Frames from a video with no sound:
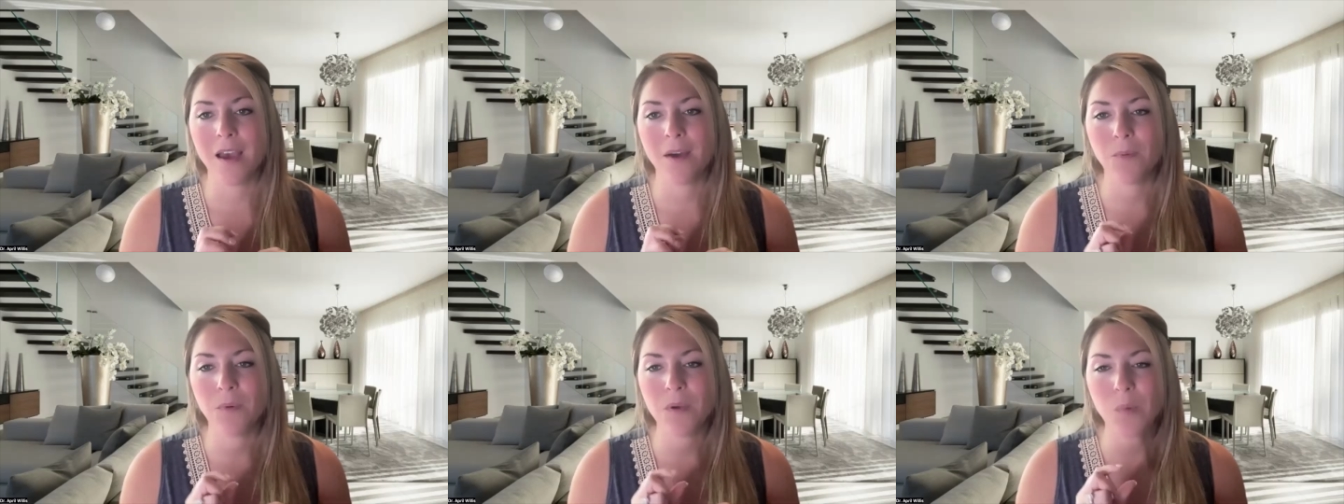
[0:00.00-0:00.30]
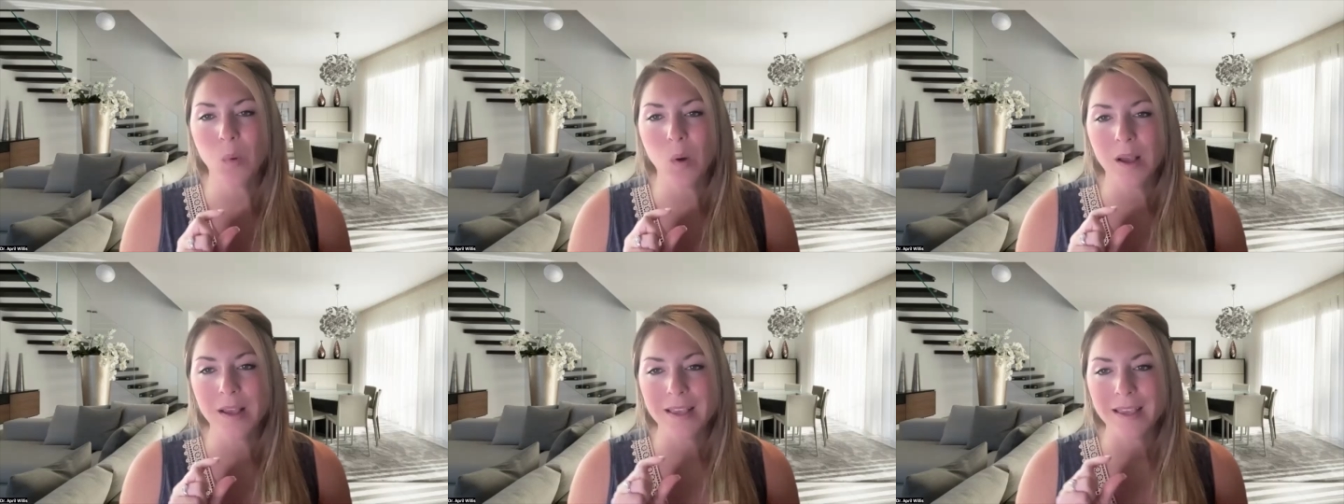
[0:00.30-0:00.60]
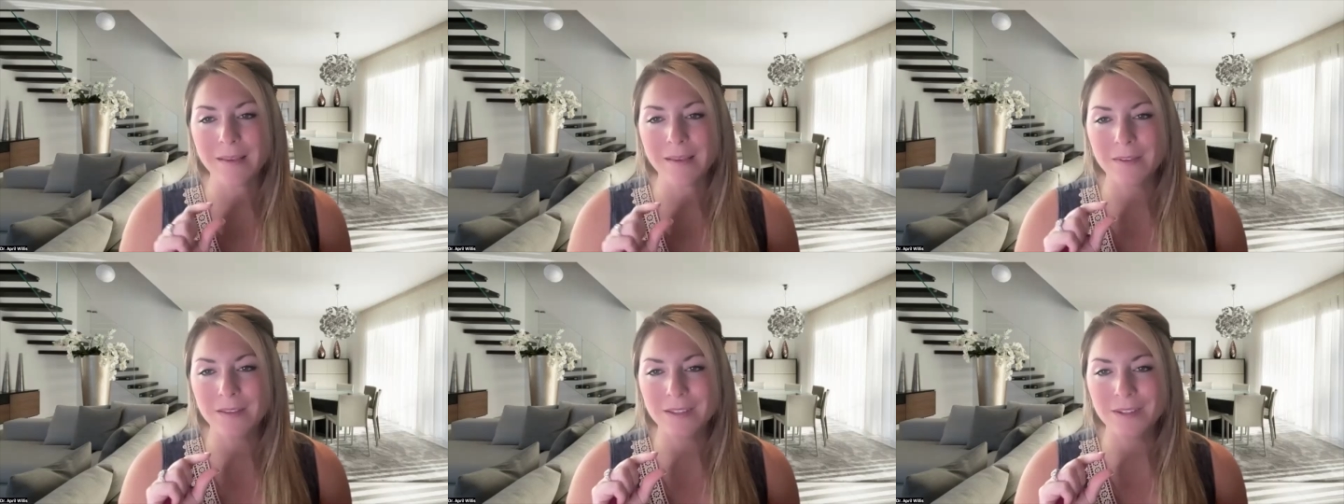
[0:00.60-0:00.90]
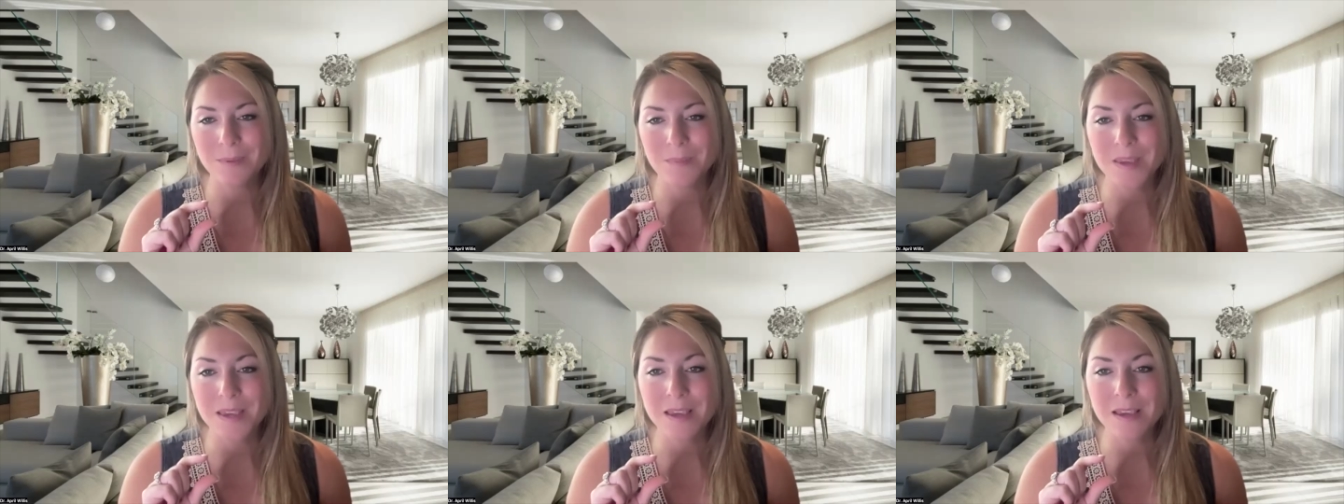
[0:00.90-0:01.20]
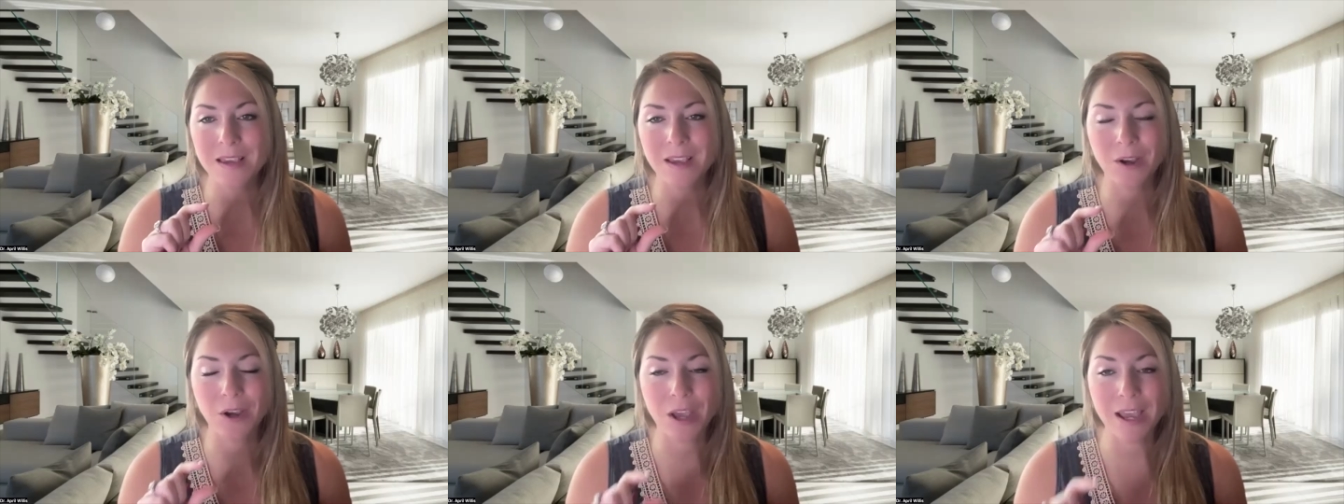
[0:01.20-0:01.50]
We want it to
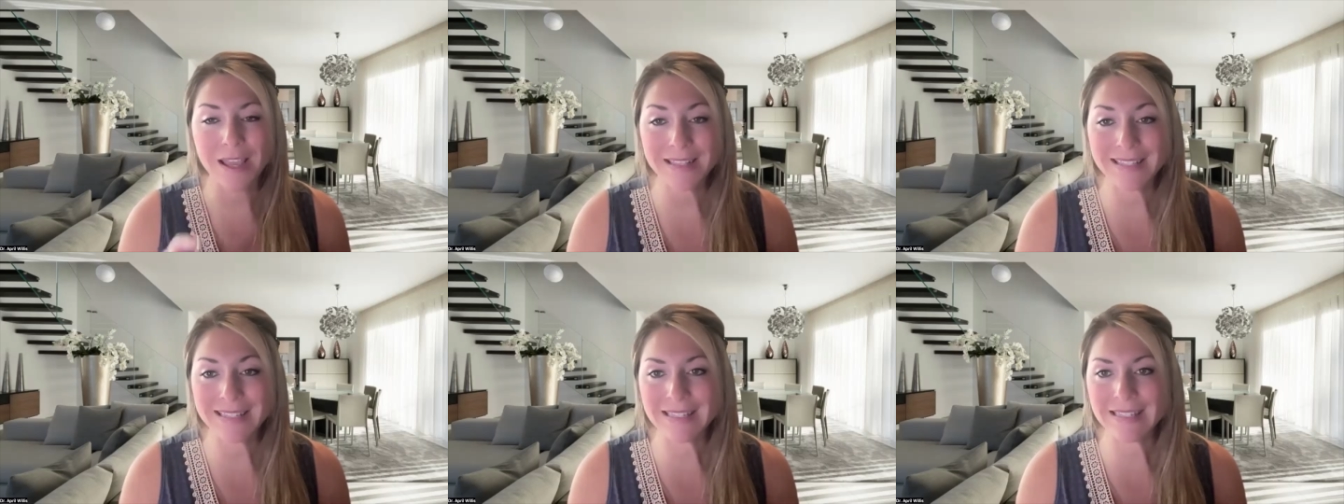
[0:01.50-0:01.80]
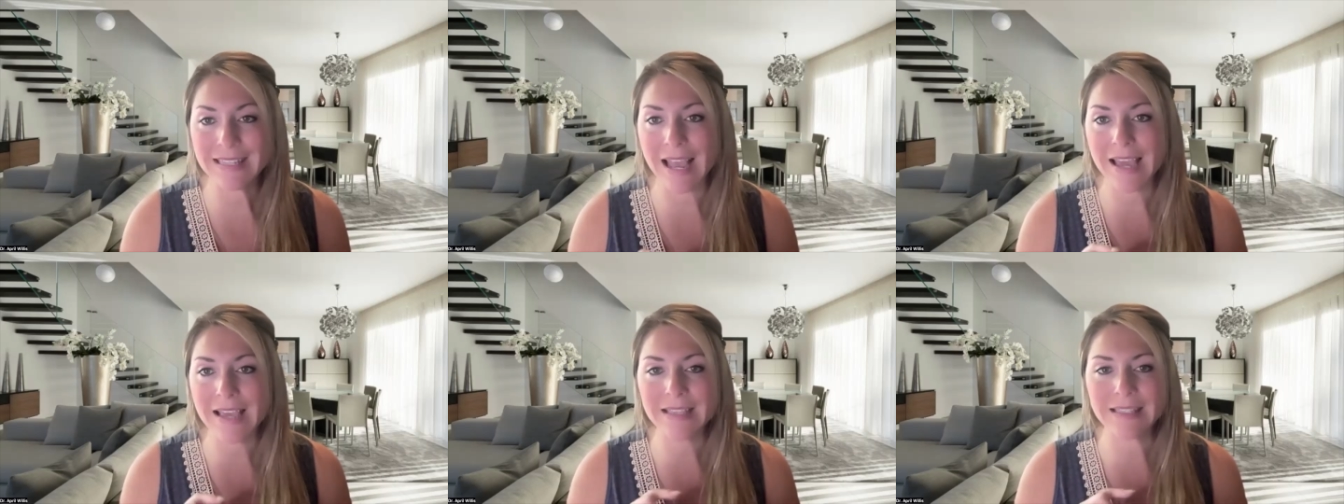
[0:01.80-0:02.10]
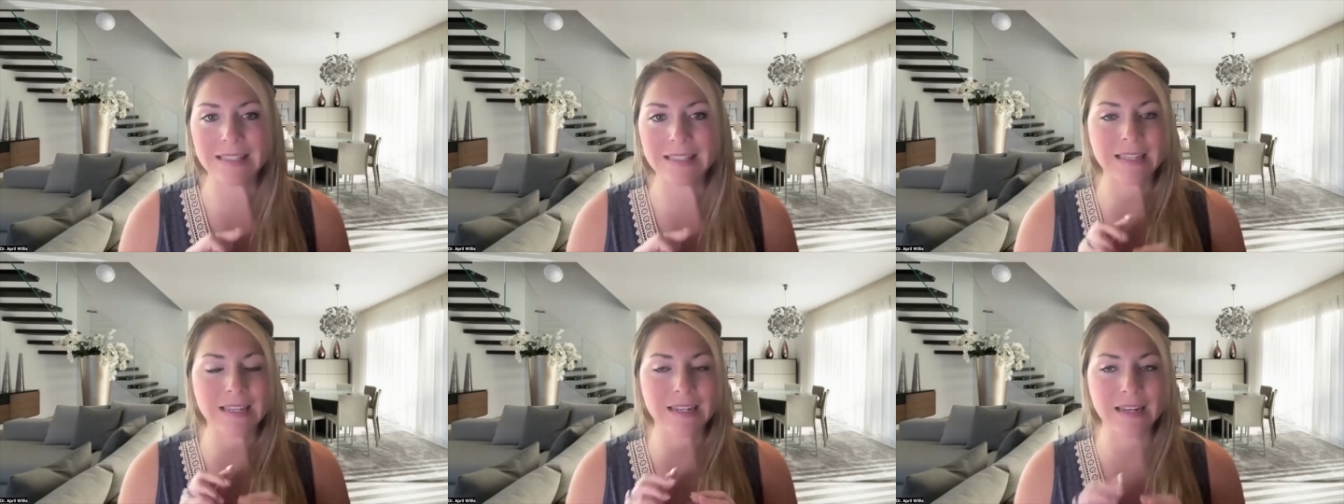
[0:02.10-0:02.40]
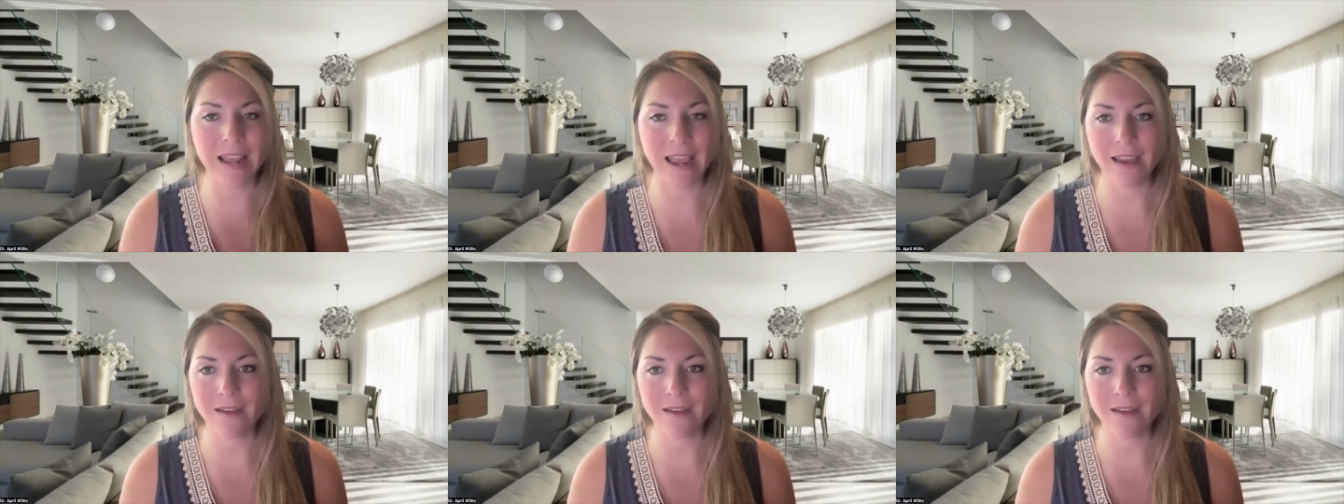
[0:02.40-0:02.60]
be concise in